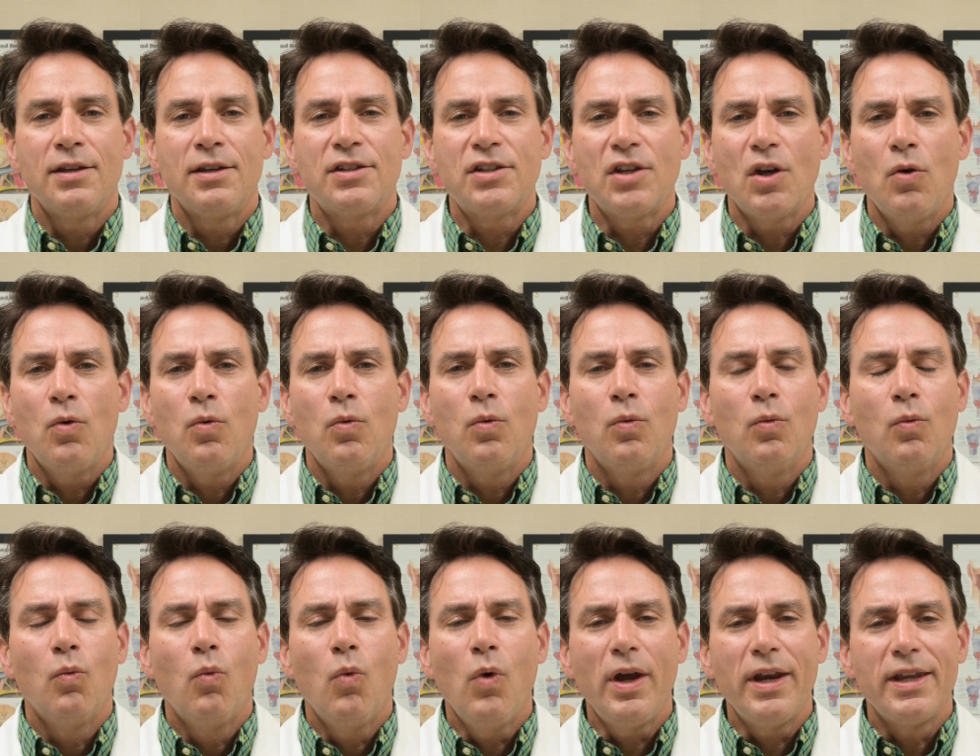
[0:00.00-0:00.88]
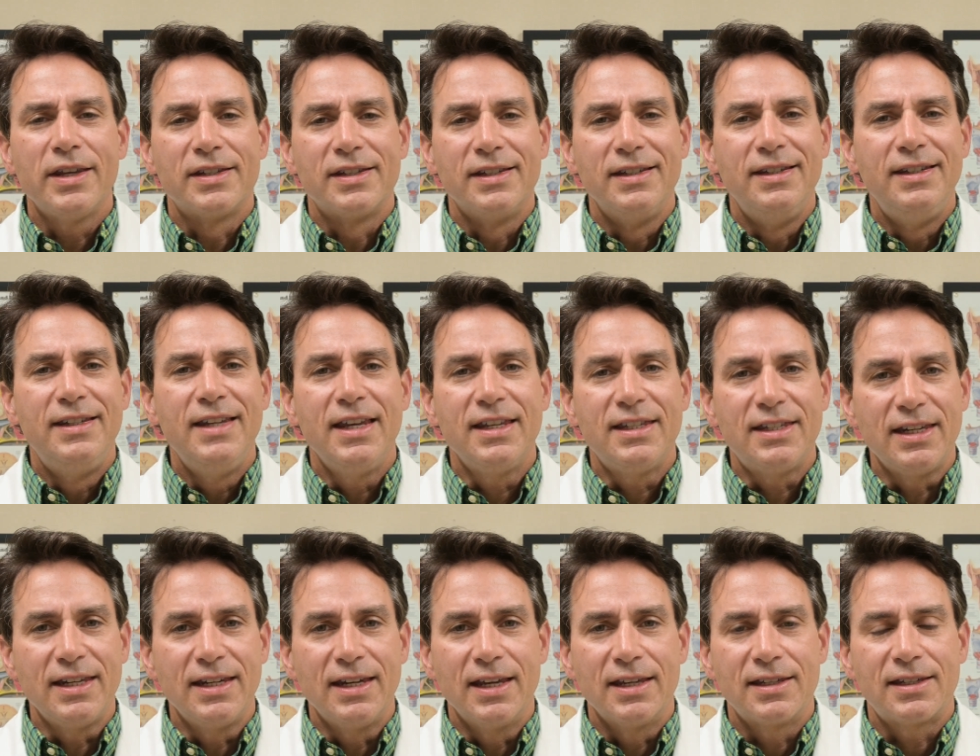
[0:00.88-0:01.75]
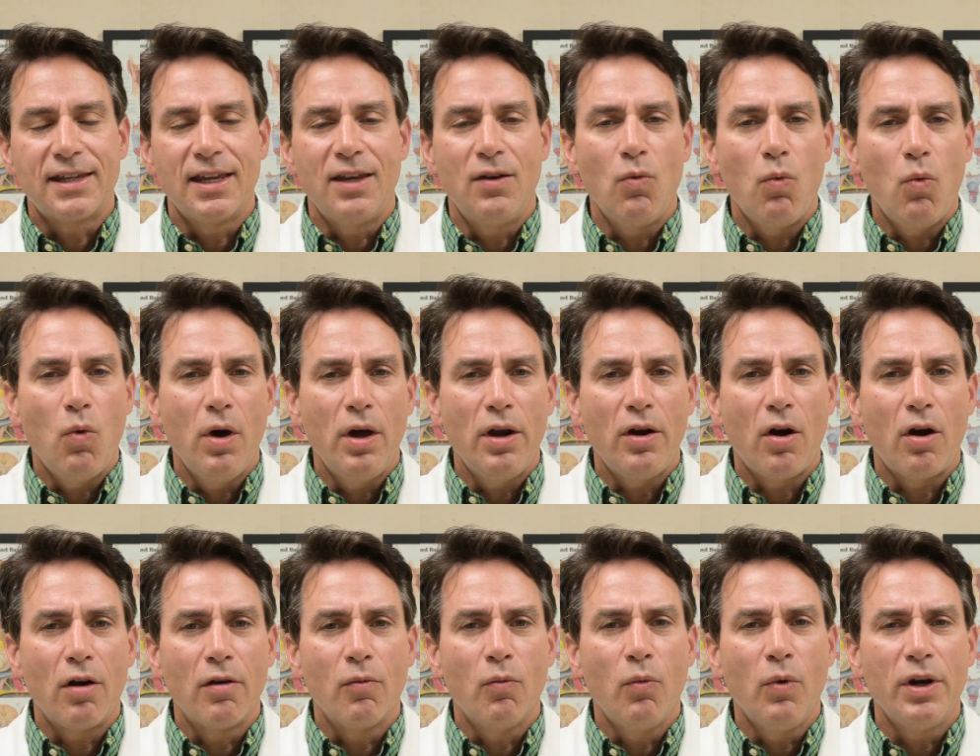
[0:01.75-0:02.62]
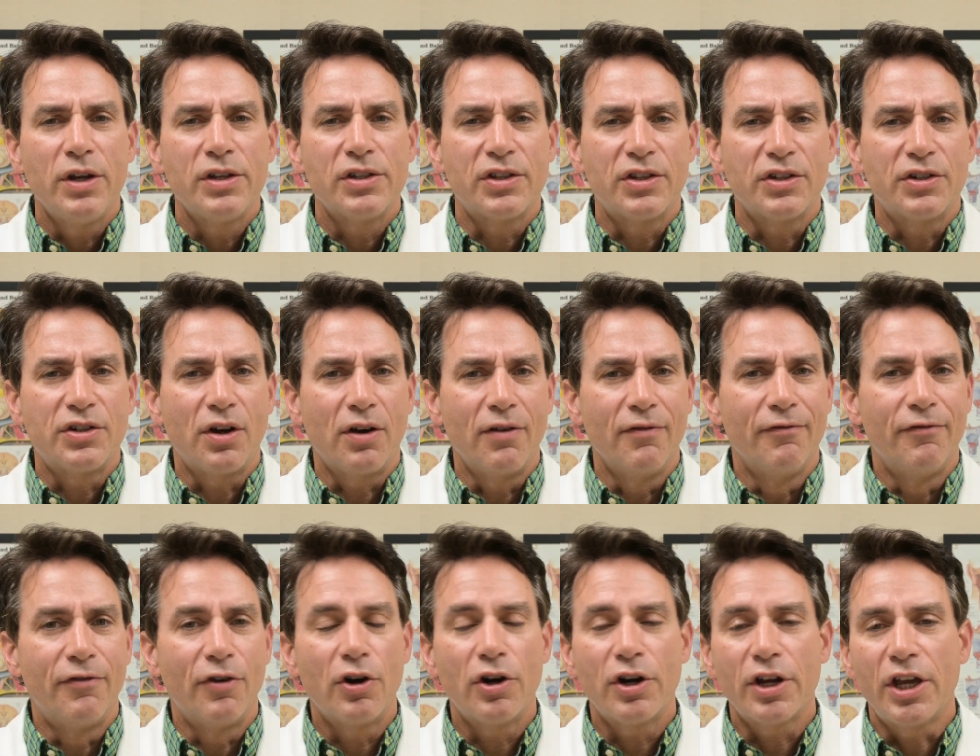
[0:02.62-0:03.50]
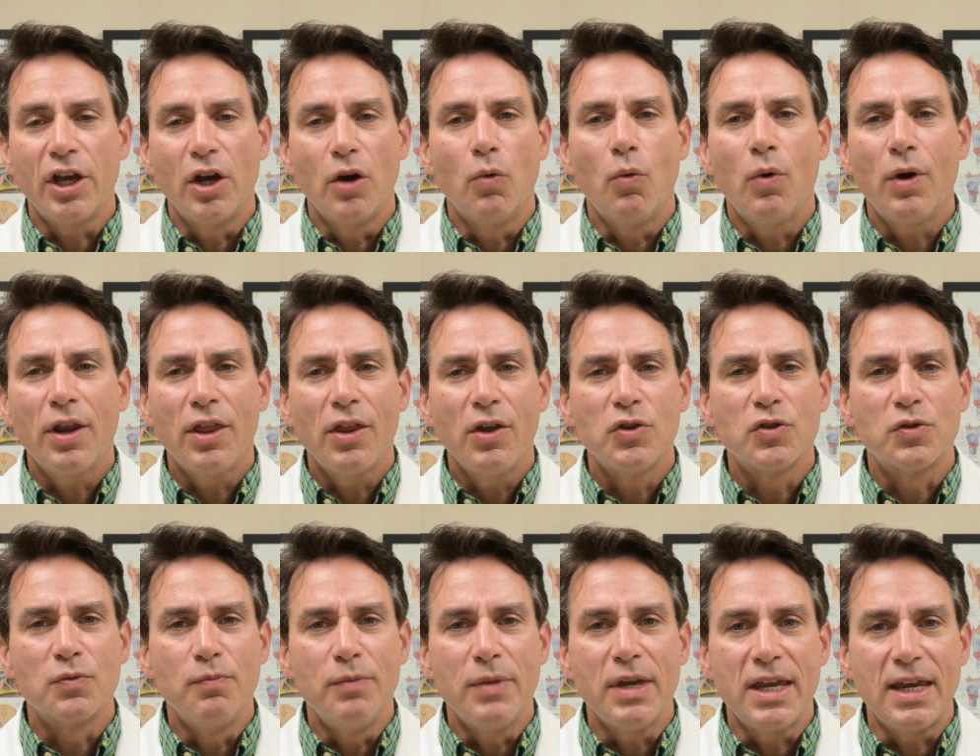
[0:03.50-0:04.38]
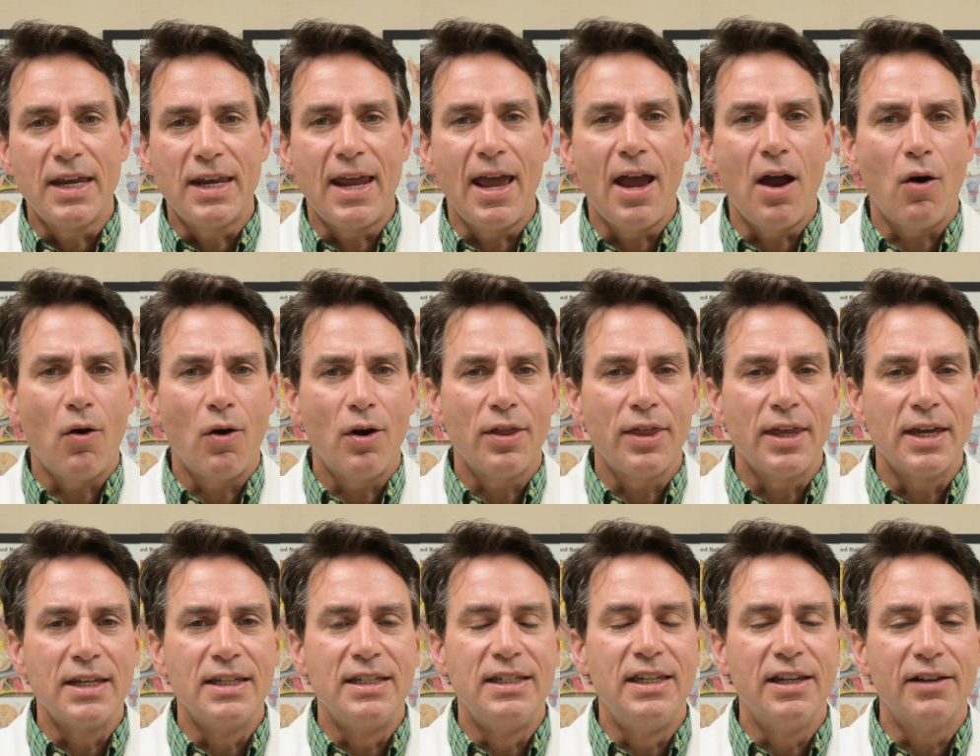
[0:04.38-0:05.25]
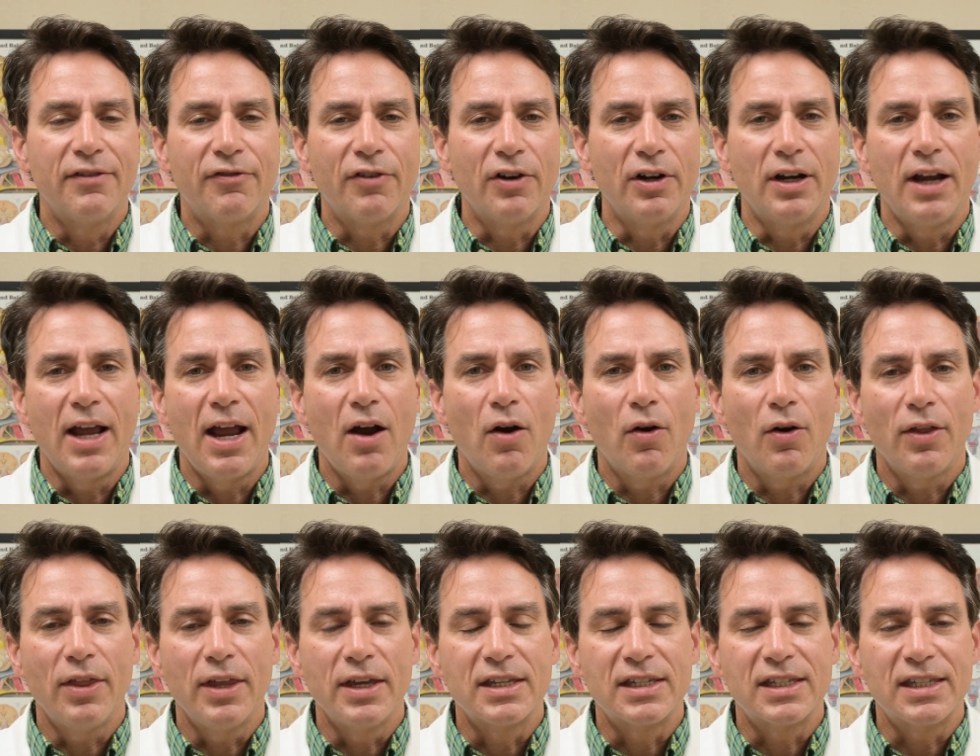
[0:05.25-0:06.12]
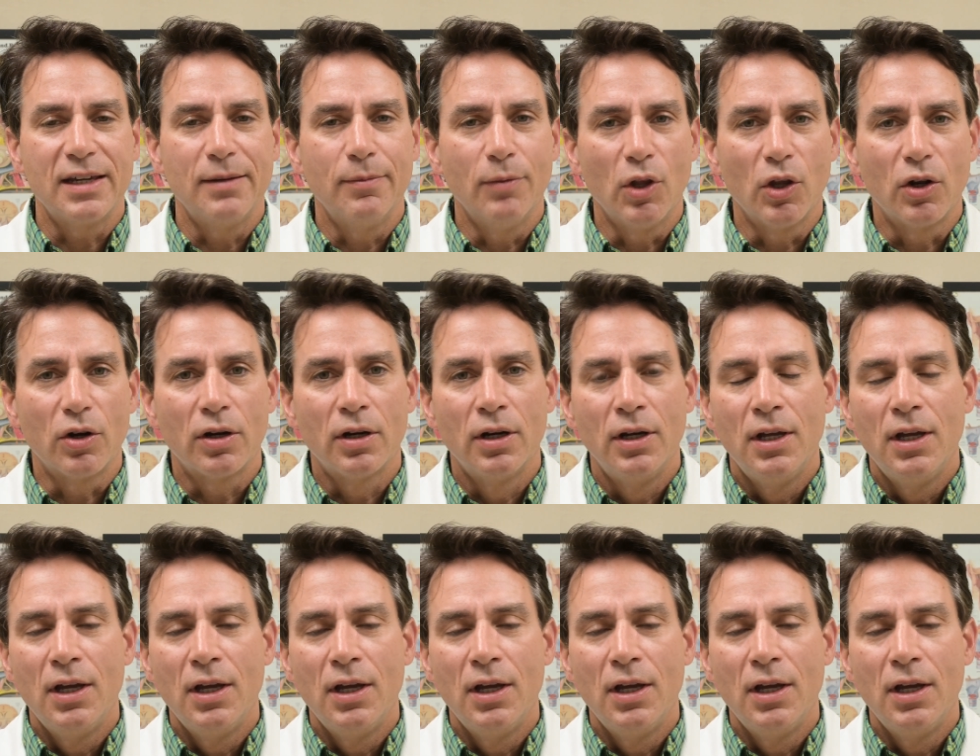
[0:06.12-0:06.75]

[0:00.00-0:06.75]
So what is dizziness and what are what is the term vertigo? What do those mean? How are they different? How are they similar?